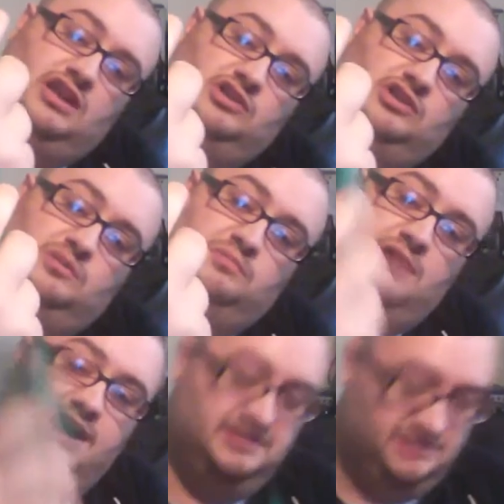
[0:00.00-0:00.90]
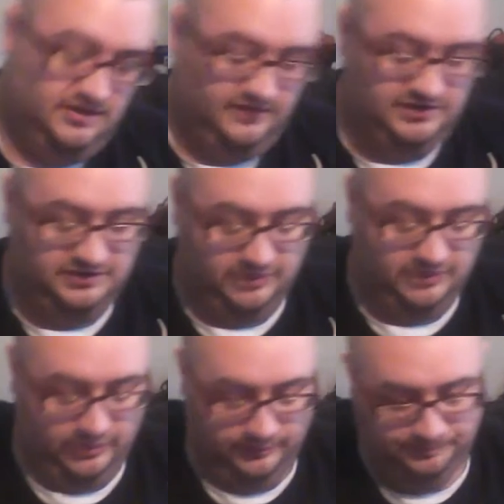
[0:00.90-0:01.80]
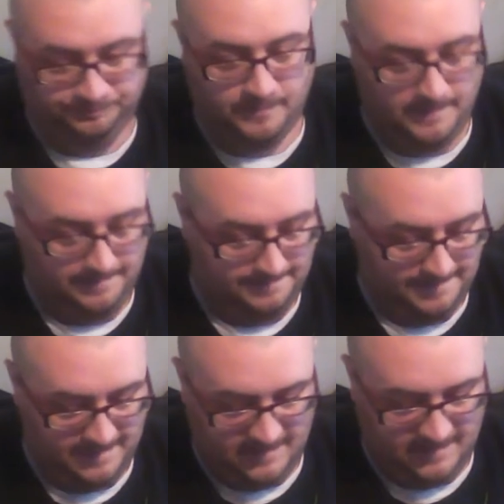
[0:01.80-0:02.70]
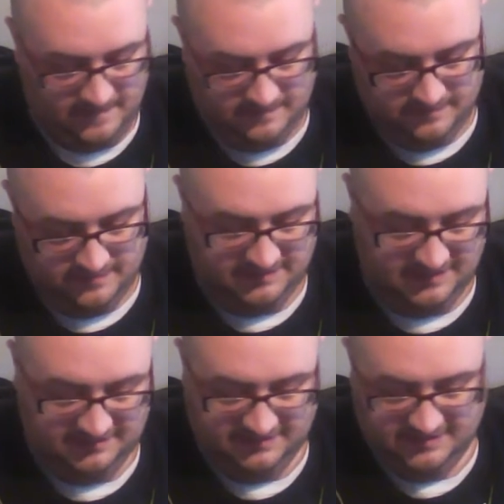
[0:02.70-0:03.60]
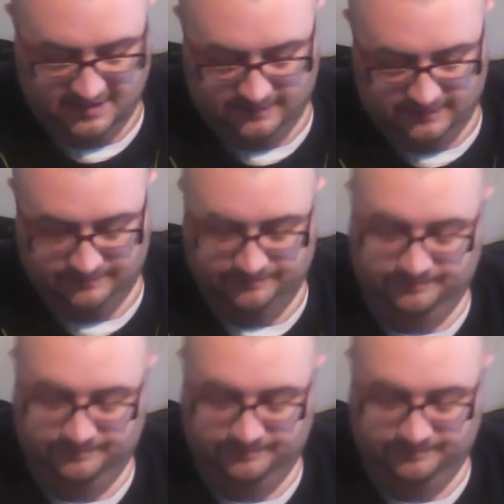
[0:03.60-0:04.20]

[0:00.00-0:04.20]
change the brightness of it. So, let's test this out.